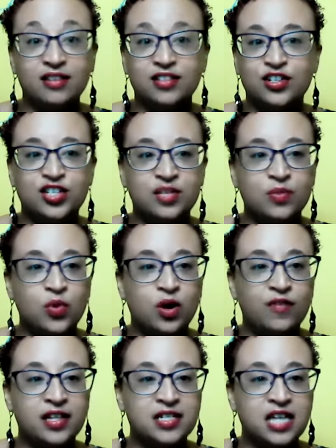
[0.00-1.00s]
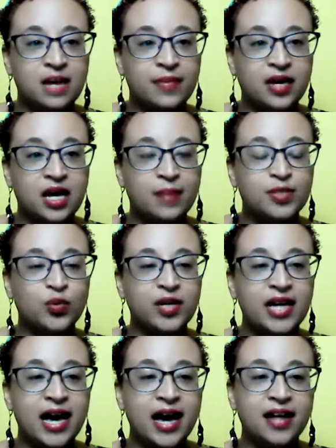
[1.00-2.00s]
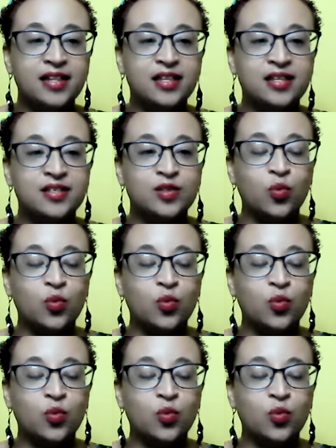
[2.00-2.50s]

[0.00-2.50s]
there's some more events coming up. So we had this